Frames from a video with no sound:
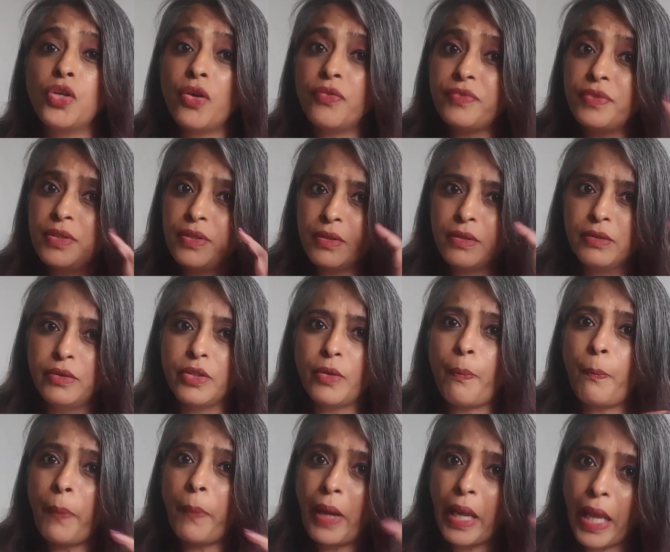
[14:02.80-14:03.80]
you
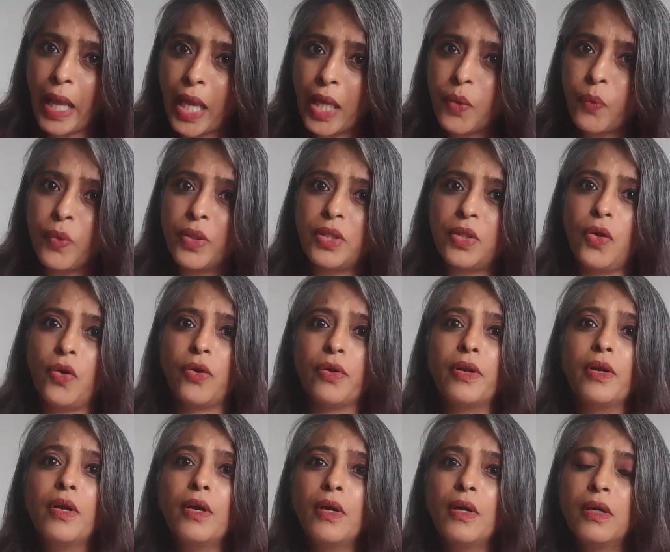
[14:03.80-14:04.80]
have played with your
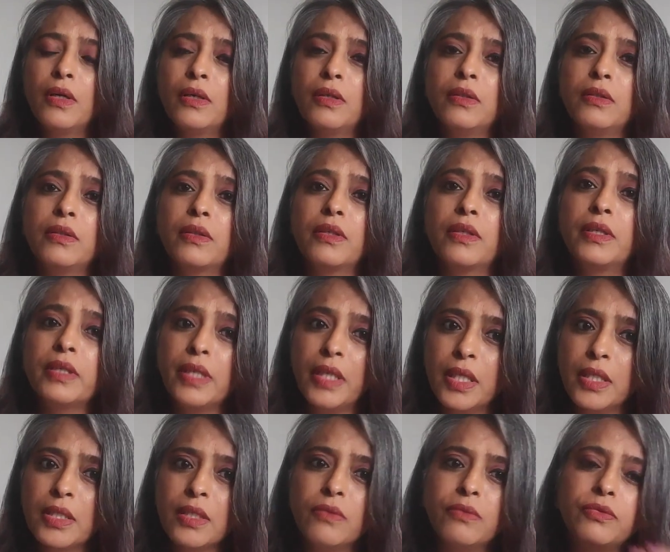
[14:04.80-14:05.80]

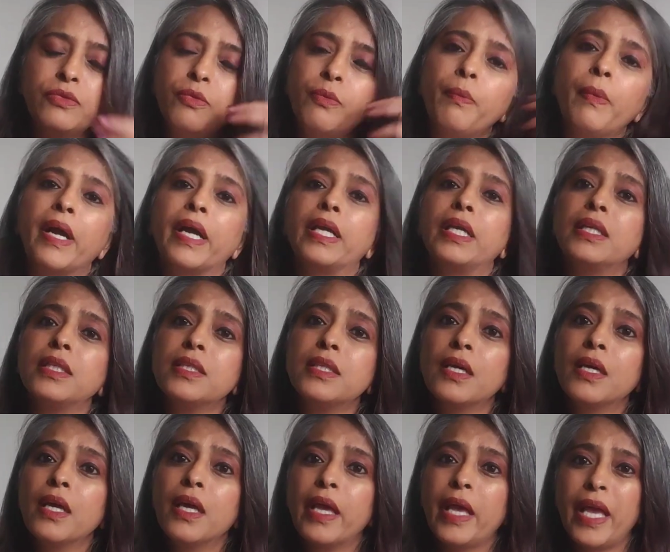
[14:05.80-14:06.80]
creative mind,
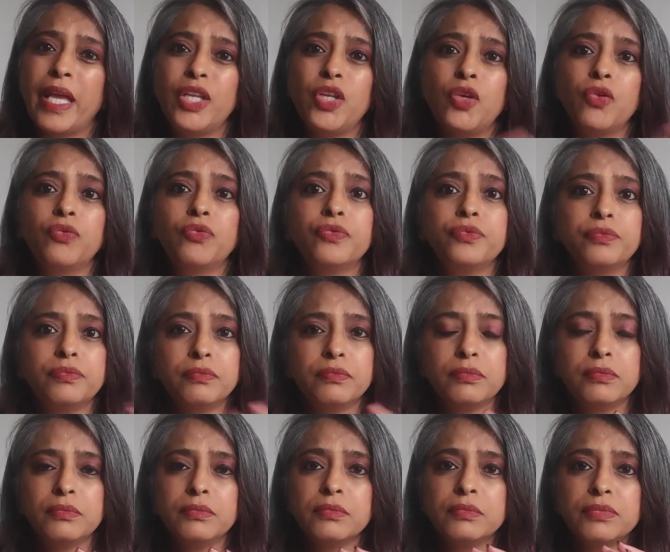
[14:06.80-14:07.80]
and you
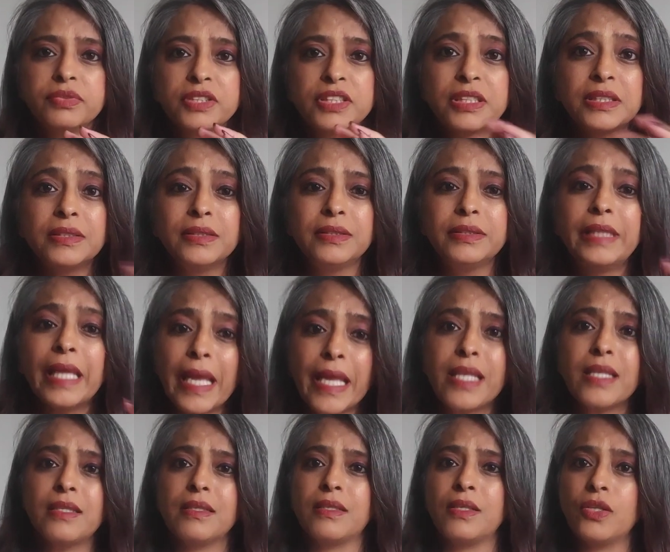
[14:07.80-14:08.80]
then
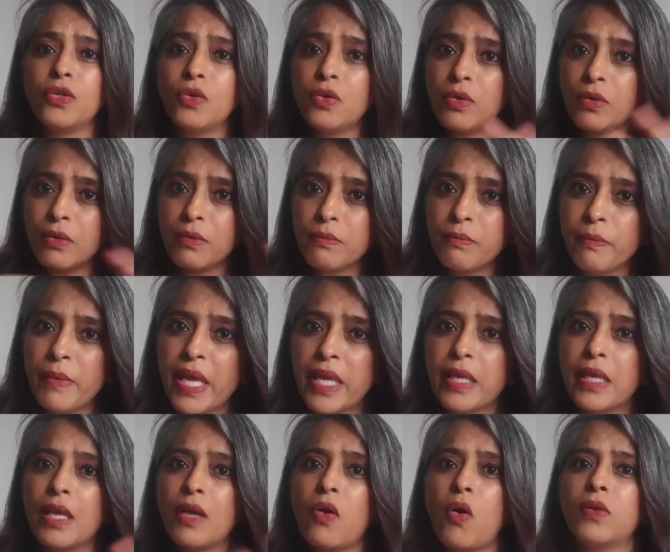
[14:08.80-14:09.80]

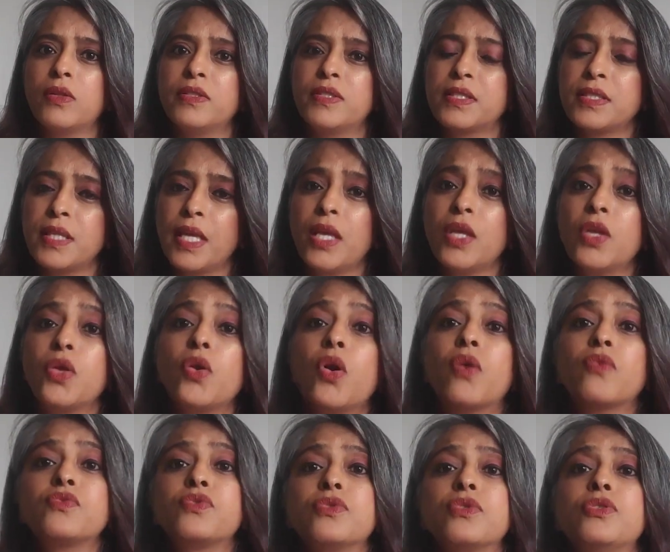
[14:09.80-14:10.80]
making all this thing, you
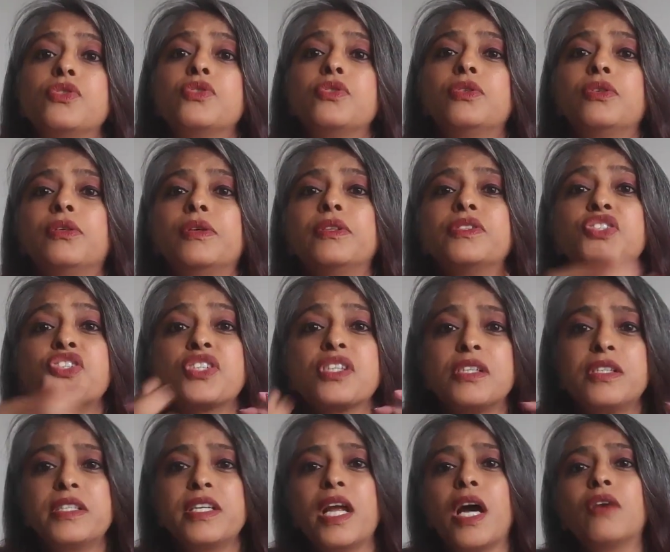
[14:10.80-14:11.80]
have
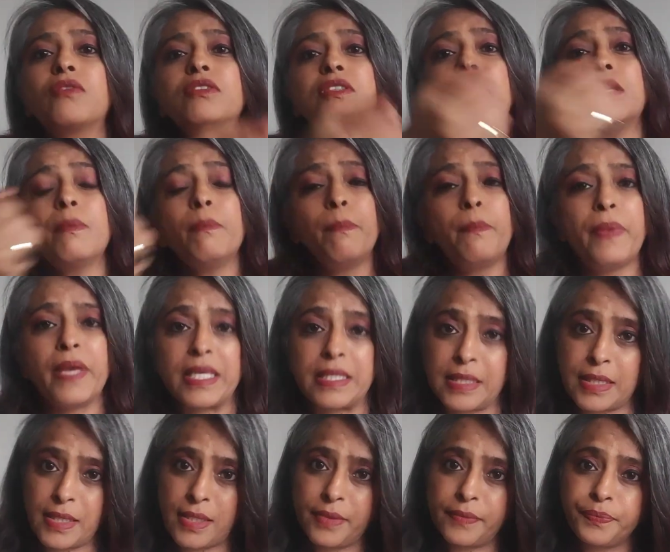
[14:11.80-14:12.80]
churned out the
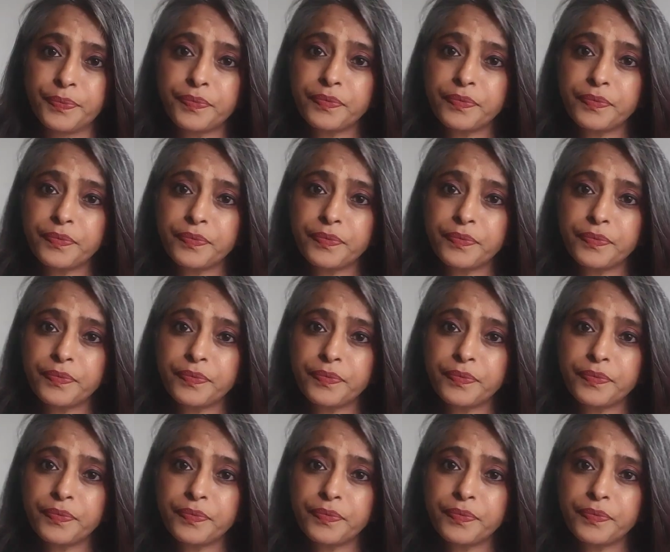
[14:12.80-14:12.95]
best,